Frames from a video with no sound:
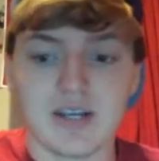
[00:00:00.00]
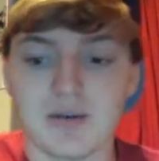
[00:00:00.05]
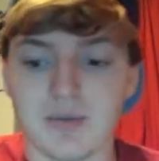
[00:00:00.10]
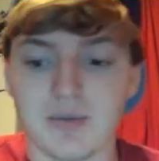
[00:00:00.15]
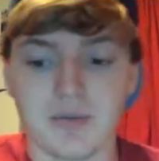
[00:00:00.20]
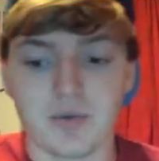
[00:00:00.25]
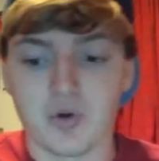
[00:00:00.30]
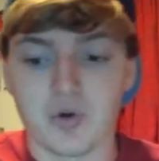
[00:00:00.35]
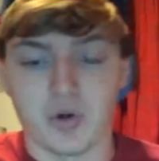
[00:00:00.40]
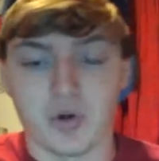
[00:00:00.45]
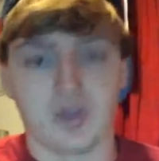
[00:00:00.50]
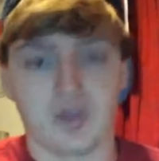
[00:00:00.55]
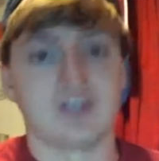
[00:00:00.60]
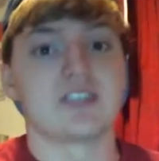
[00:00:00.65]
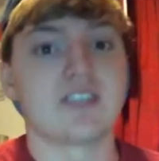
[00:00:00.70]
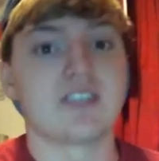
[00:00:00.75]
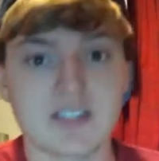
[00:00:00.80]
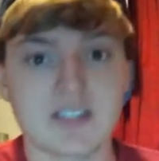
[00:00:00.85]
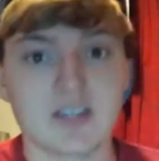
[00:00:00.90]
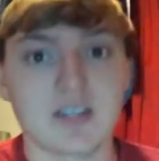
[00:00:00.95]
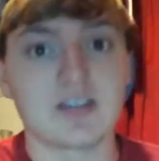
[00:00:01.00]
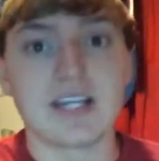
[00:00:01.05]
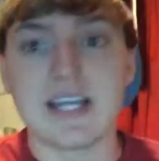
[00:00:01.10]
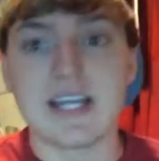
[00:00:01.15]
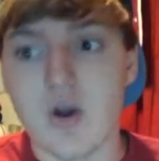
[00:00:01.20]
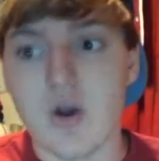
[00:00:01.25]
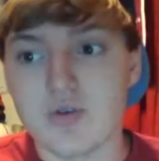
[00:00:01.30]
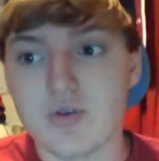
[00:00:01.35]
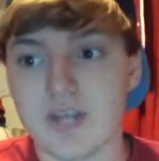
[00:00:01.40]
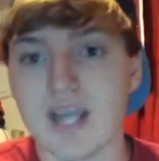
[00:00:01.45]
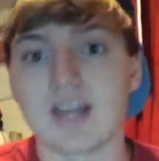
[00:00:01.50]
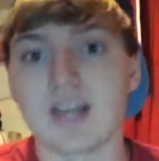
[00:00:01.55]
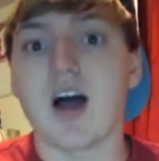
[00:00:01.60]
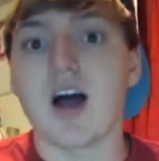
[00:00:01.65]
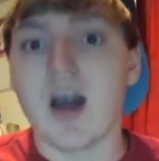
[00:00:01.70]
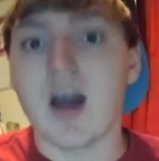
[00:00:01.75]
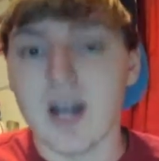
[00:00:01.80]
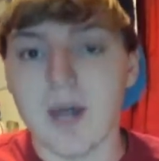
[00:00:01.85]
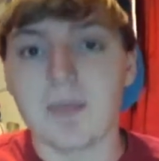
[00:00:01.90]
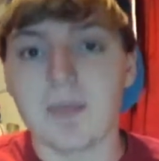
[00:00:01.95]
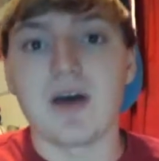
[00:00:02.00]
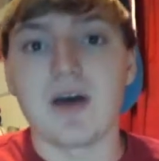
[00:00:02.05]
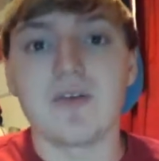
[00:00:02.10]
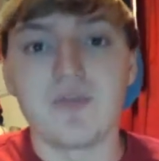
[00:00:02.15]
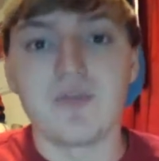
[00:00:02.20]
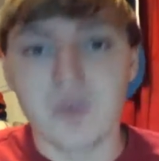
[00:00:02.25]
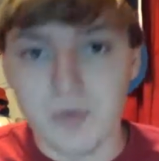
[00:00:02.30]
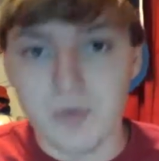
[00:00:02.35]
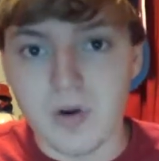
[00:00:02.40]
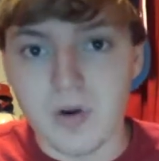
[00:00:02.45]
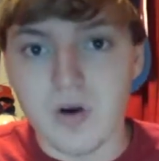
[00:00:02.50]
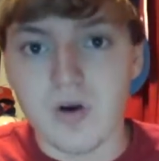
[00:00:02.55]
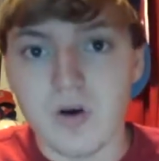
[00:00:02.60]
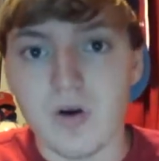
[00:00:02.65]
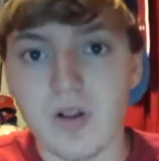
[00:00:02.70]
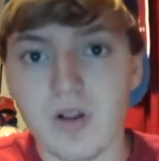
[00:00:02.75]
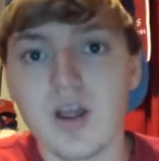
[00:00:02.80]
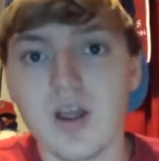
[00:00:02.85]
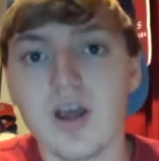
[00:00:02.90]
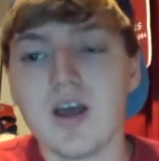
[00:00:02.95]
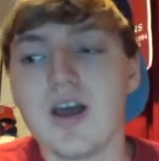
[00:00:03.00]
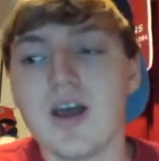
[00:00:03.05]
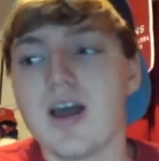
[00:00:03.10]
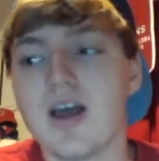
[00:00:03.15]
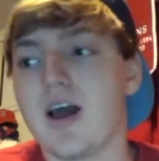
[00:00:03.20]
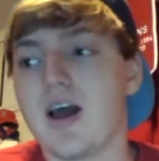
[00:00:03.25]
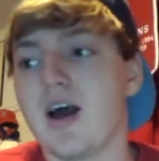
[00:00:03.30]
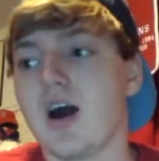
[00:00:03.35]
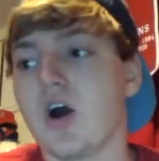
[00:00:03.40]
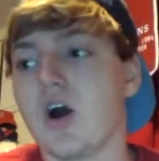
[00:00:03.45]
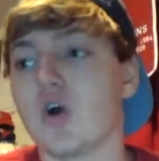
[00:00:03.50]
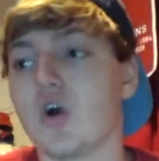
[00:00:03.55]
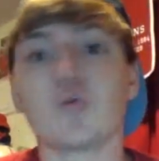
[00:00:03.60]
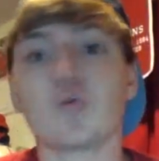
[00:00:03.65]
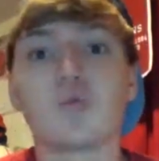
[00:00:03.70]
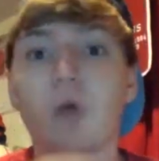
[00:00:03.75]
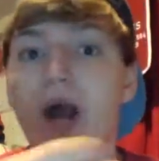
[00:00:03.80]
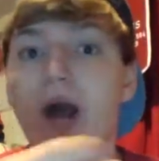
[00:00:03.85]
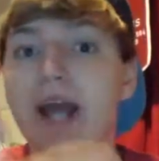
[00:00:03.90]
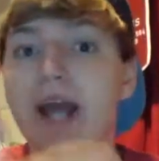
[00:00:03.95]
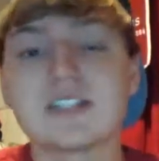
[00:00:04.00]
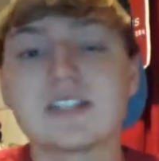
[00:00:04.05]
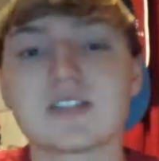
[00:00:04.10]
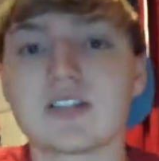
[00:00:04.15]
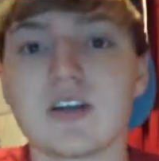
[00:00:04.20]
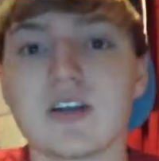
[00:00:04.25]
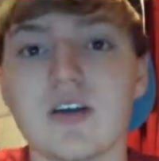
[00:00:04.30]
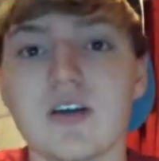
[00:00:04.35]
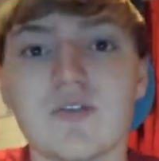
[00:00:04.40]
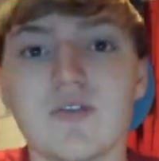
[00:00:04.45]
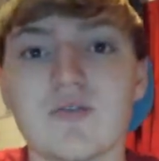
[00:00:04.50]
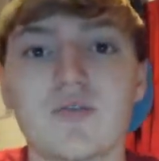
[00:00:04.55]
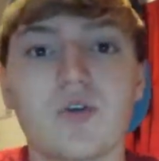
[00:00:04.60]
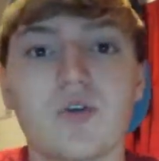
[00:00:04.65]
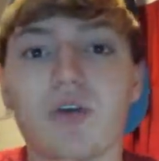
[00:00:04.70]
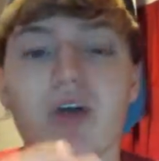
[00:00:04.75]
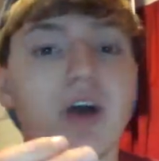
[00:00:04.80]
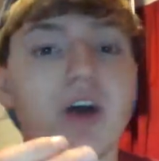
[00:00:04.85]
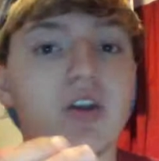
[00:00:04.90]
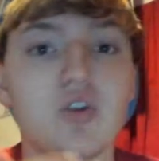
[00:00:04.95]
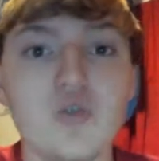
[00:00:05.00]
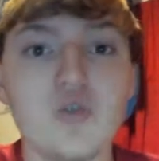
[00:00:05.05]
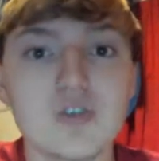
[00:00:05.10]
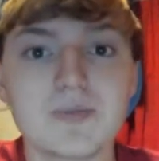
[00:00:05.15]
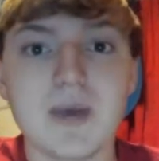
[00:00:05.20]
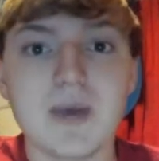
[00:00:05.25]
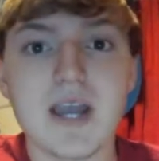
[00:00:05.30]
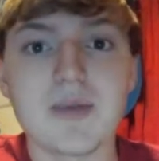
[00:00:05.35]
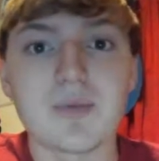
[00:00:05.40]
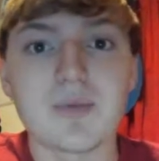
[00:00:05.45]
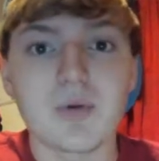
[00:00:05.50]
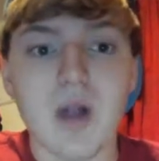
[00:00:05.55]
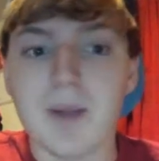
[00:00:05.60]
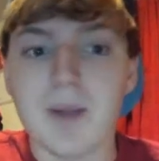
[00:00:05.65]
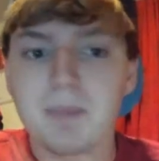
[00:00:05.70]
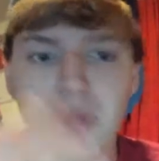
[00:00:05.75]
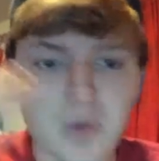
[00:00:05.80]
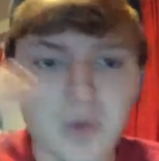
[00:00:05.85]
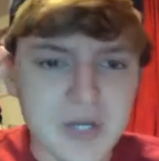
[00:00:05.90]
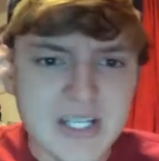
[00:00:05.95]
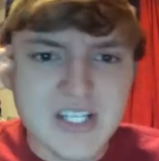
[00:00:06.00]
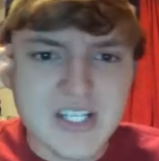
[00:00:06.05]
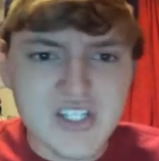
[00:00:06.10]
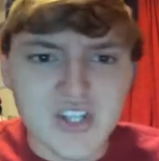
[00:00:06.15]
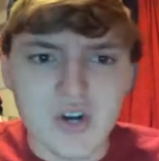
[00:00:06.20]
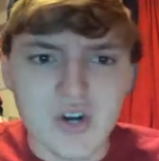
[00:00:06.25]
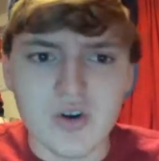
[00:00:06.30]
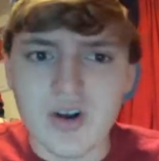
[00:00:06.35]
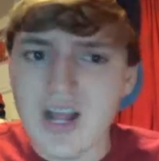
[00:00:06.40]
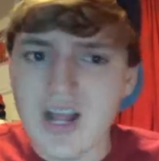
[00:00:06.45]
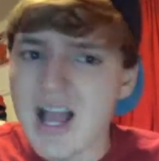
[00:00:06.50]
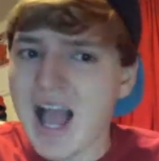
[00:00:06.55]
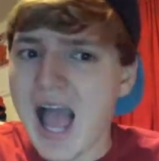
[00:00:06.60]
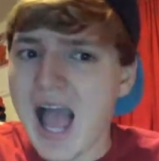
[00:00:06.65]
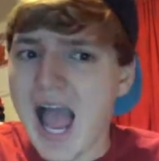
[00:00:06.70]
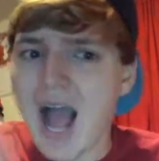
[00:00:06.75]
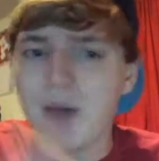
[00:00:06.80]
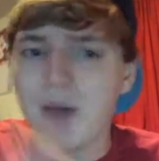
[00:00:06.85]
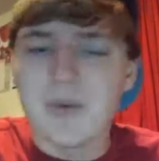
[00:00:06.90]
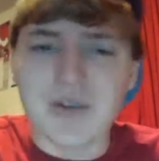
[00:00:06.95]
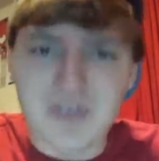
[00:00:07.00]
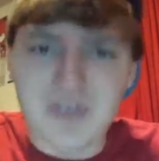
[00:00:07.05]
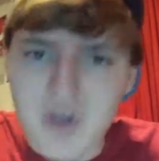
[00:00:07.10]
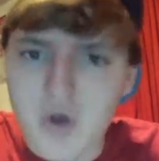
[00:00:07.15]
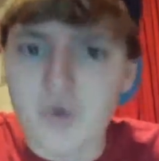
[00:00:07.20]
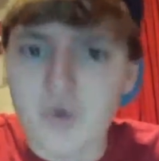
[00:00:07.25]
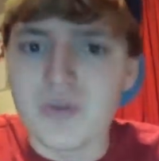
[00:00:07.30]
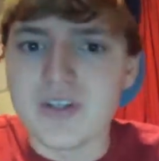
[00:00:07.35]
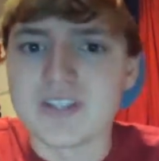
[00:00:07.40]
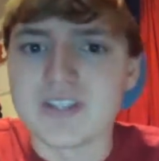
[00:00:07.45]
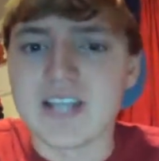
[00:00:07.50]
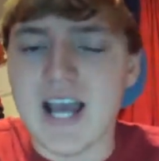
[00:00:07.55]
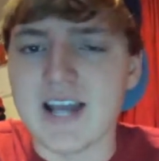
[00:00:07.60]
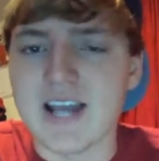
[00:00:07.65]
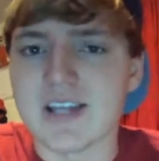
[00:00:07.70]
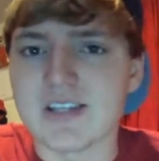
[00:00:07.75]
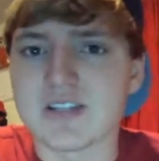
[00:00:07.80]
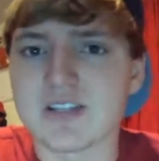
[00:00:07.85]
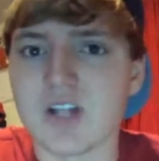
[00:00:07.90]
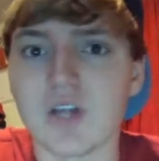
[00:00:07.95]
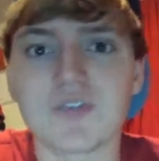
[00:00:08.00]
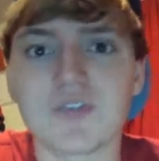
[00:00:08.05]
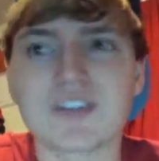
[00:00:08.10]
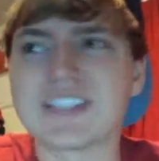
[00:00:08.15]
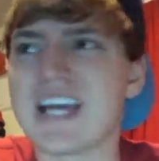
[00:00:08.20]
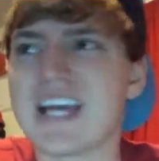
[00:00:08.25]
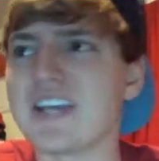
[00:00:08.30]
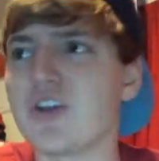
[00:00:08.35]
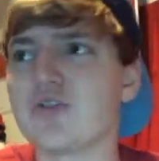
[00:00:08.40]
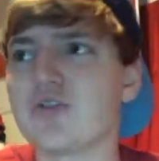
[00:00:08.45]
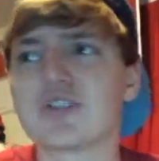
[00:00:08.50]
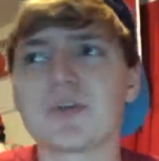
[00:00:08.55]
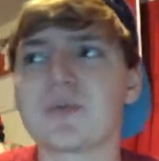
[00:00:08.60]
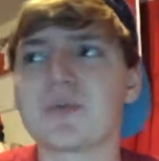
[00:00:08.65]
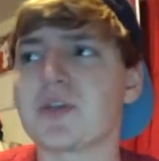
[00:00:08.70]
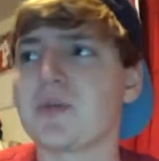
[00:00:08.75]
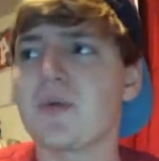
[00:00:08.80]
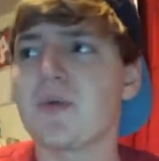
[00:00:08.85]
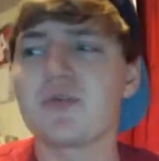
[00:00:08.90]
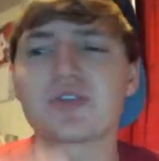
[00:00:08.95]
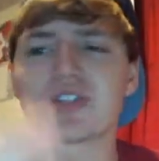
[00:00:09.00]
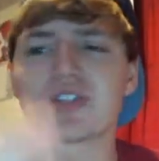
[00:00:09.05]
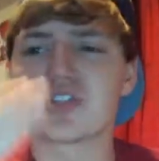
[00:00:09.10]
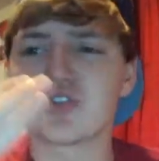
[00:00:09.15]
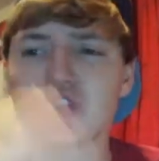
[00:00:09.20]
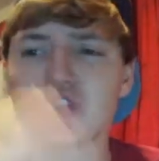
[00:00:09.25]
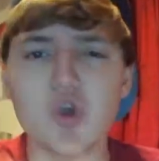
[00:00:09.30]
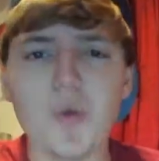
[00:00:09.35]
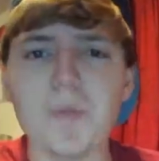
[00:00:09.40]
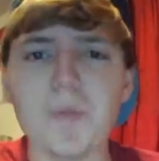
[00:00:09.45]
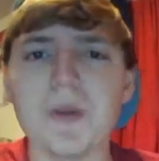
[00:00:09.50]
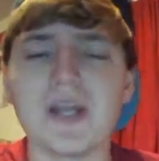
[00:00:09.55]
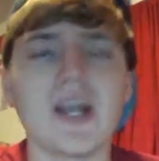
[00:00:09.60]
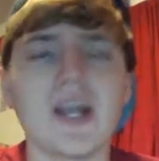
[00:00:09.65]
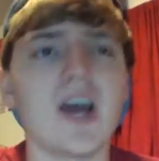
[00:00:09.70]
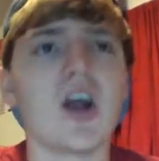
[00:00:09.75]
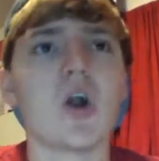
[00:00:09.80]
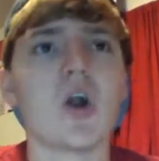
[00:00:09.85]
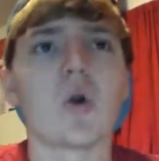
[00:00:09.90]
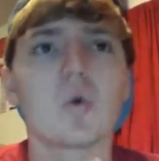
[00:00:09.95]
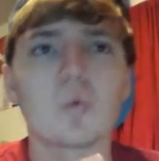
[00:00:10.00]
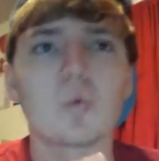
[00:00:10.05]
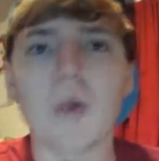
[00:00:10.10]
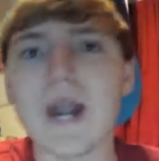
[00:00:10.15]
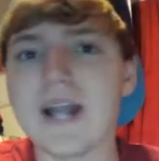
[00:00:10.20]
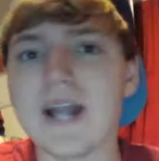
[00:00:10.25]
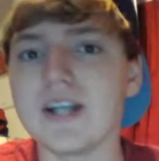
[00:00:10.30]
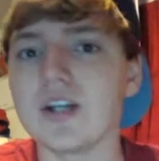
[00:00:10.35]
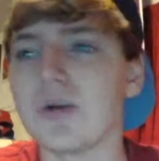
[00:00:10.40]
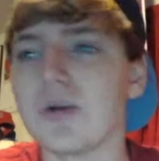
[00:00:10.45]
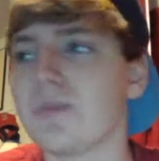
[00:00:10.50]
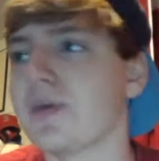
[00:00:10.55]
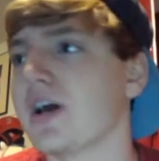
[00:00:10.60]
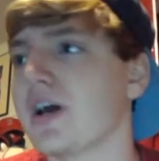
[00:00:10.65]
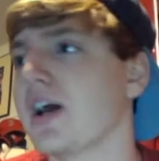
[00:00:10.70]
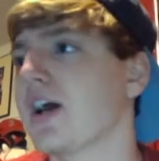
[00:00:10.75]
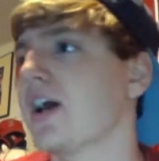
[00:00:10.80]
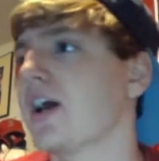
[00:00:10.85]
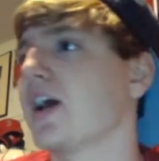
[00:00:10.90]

and consistently knows a lot about football, uh, who writes for a newspaper, I'm pretty sure I would know this kind of stuff because I know some of the most stupid, random,